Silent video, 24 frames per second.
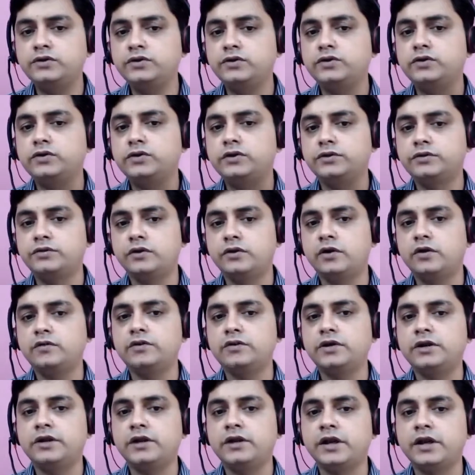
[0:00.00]
you resolve the
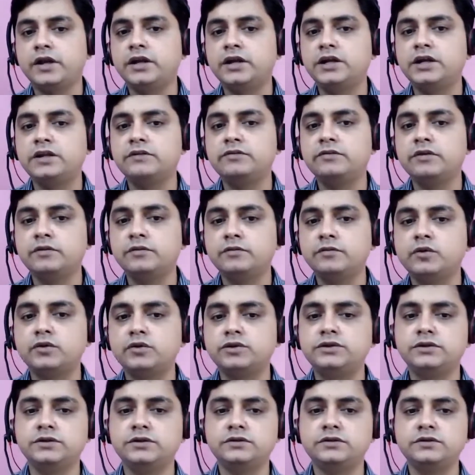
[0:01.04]
negative
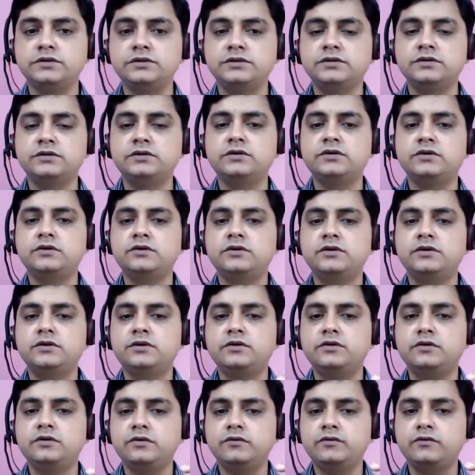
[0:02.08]
emotions
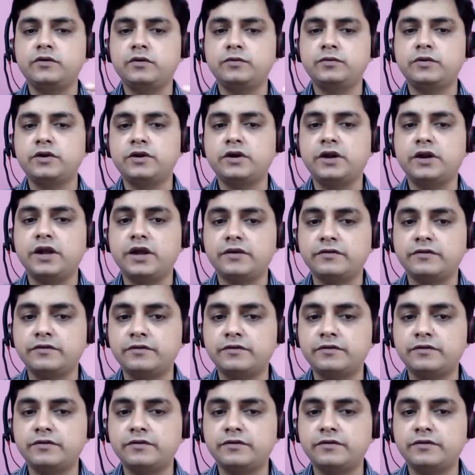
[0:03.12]
from your life,